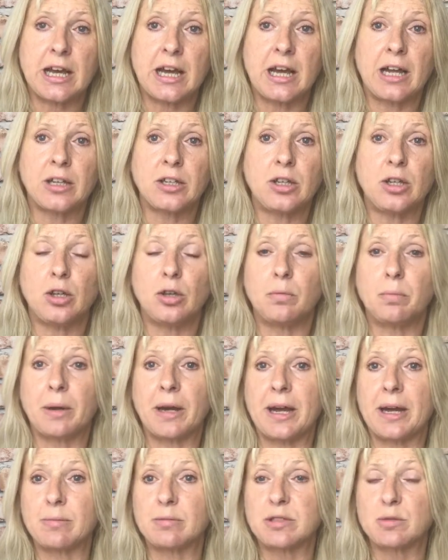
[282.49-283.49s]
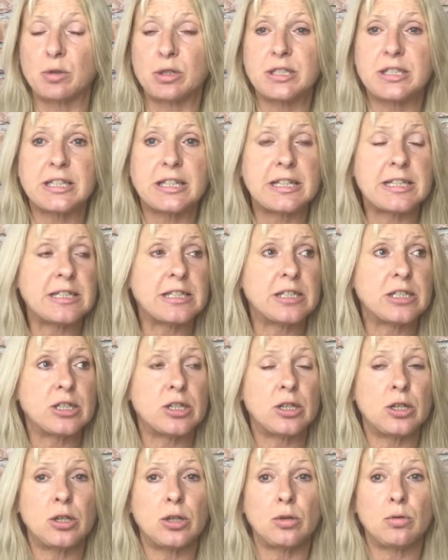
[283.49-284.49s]
and you perhaps want to listen
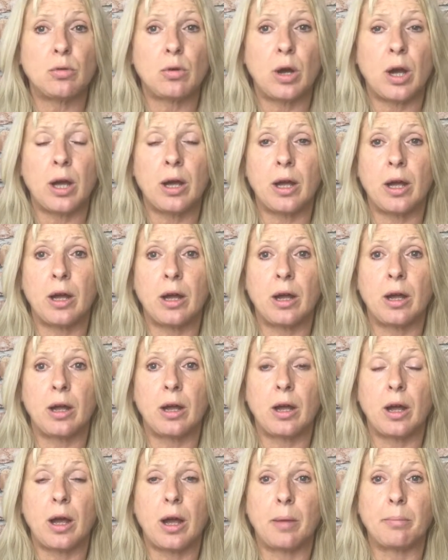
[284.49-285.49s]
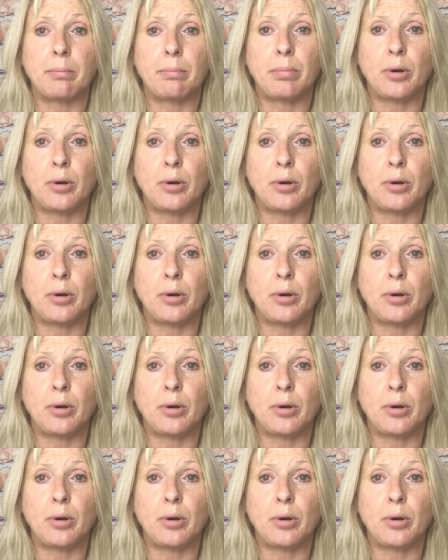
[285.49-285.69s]
to a